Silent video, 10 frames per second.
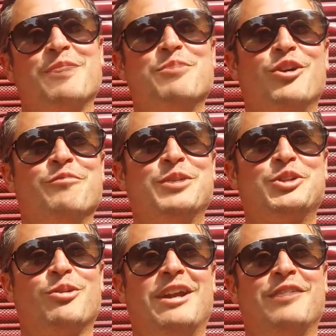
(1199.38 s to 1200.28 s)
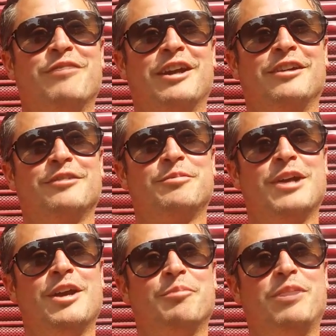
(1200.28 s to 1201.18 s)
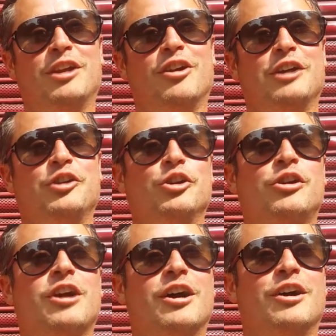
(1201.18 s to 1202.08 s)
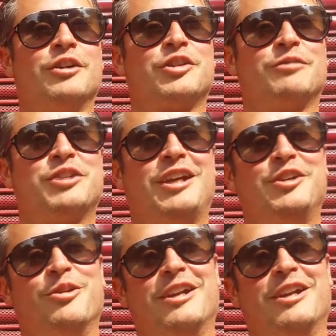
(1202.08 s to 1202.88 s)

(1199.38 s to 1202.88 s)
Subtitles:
a bit of movement to anything. A bit like you, Curtis. I've seen you